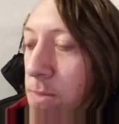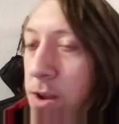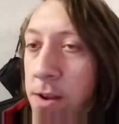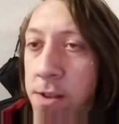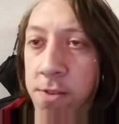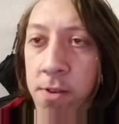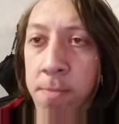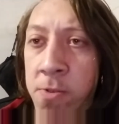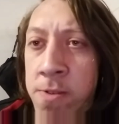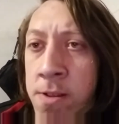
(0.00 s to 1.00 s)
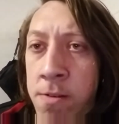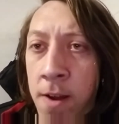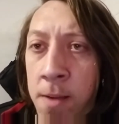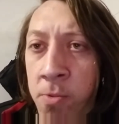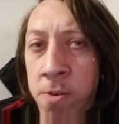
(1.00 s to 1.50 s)
on straight boards than
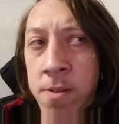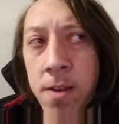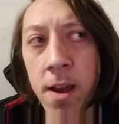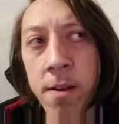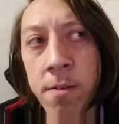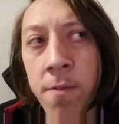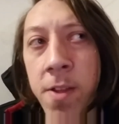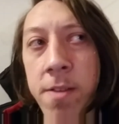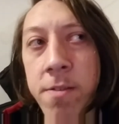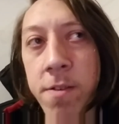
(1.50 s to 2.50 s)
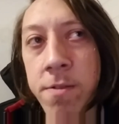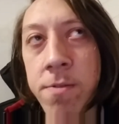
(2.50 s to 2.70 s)
rag boards. I don't know if that's true.